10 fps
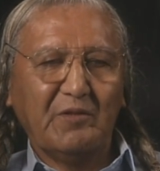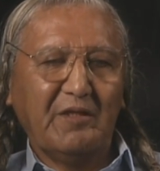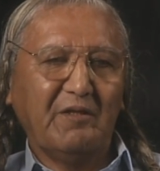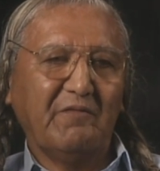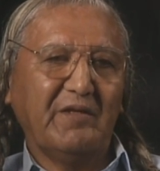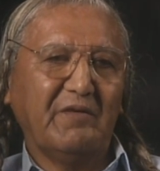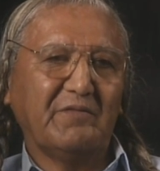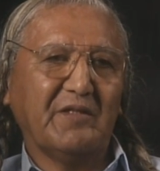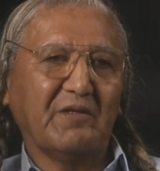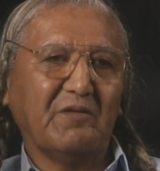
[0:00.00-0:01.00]
and
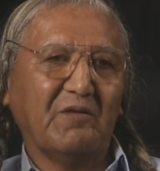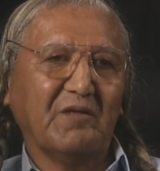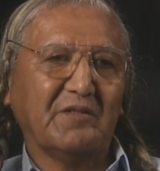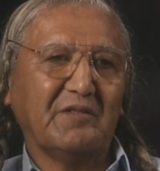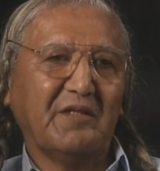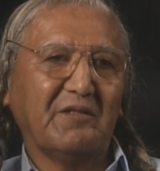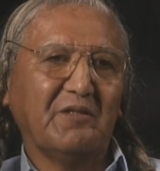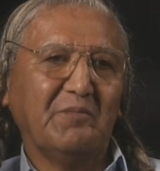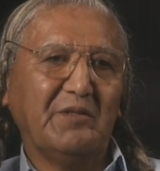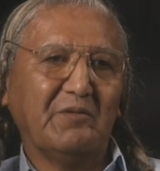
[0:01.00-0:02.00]
innovative technology that
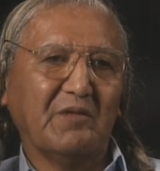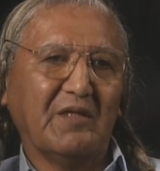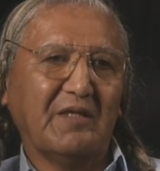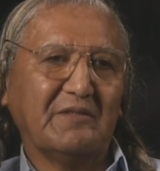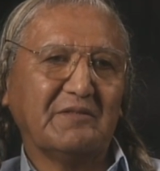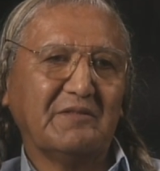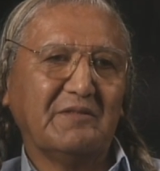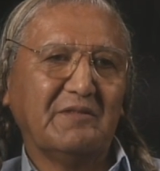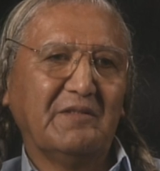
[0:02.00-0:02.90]
could be utilized.